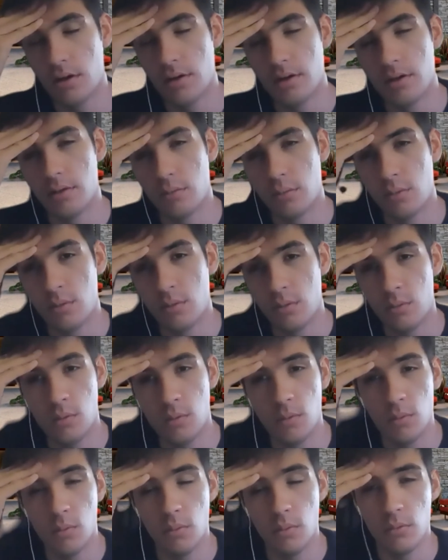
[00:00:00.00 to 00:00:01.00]
on
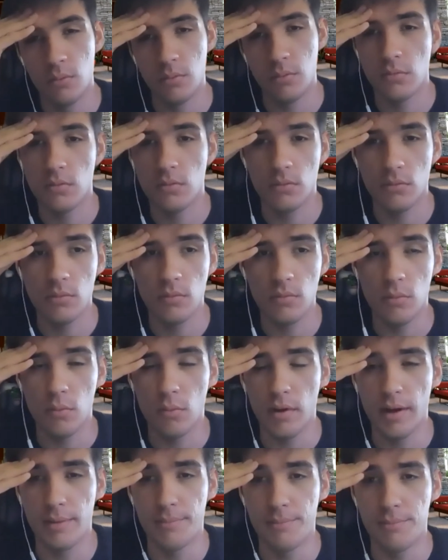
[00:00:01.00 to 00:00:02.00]

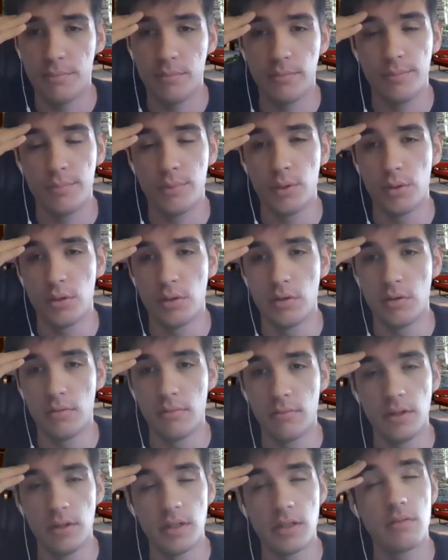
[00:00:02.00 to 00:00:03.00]
why proto
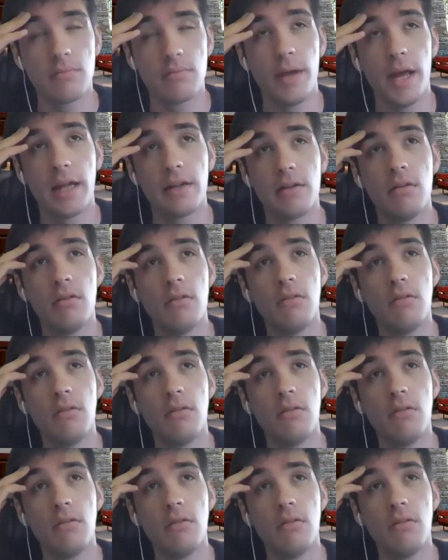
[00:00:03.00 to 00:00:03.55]
is bad,